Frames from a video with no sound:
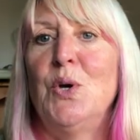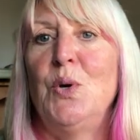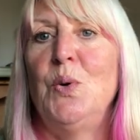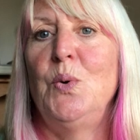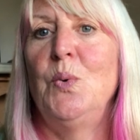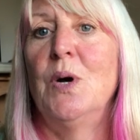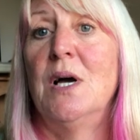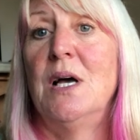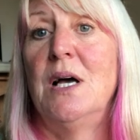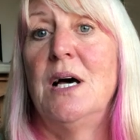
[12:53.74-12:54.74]
who
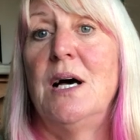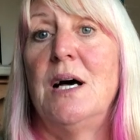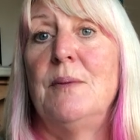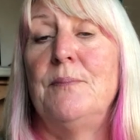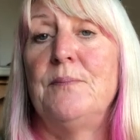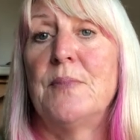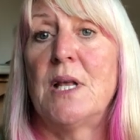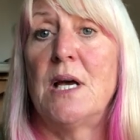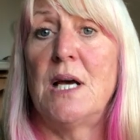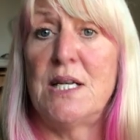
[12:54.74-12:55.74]
um,
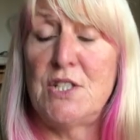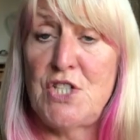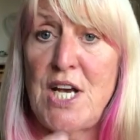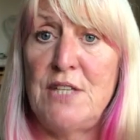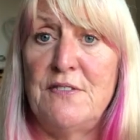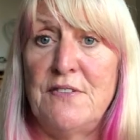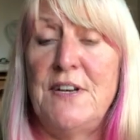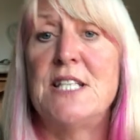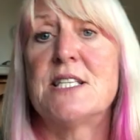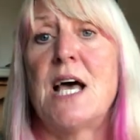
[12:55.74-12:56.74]
had a chain of
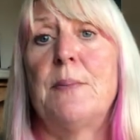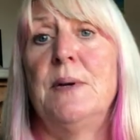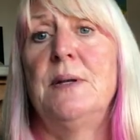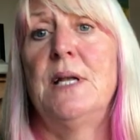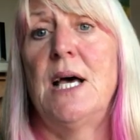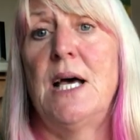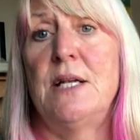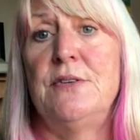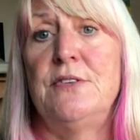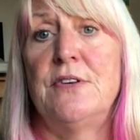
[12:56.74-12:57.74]
events happen
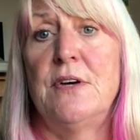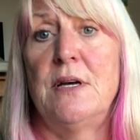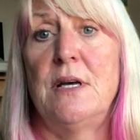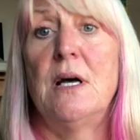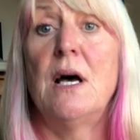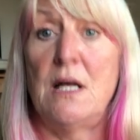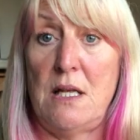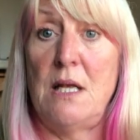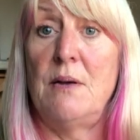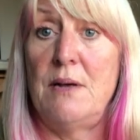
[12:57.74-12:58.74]
and
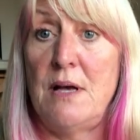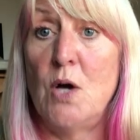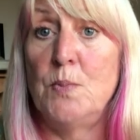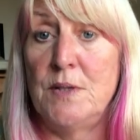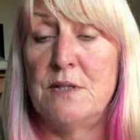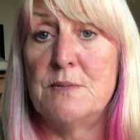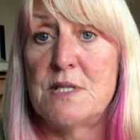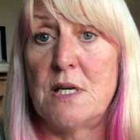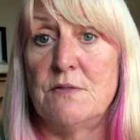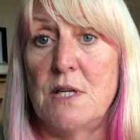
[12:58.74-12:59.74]
opened
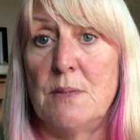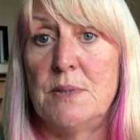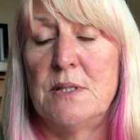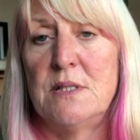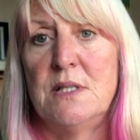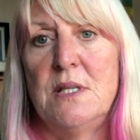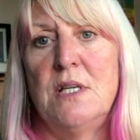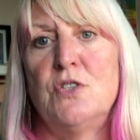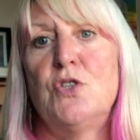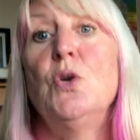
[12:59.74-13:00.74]
themselves up
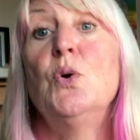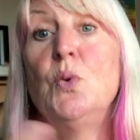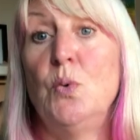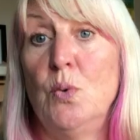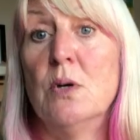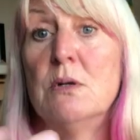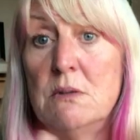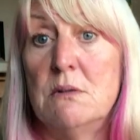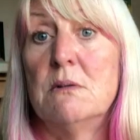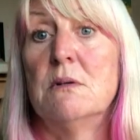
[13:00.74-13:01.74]
to,
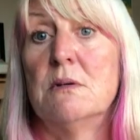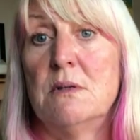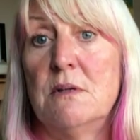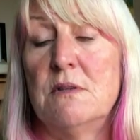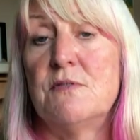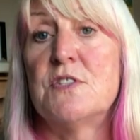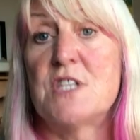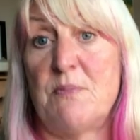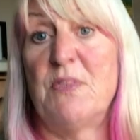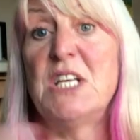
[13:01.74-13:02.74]
for
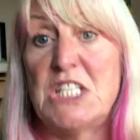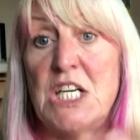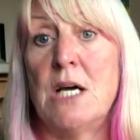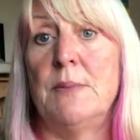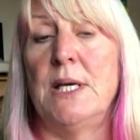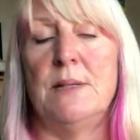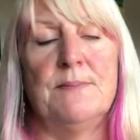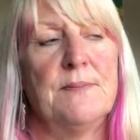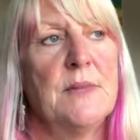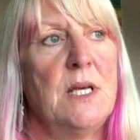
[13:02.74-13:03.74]
something to come in.
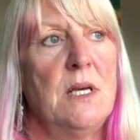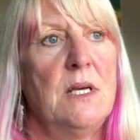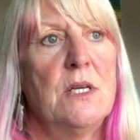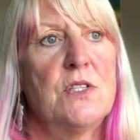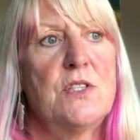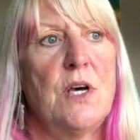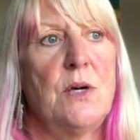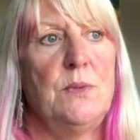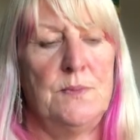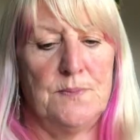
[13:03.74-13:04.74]
So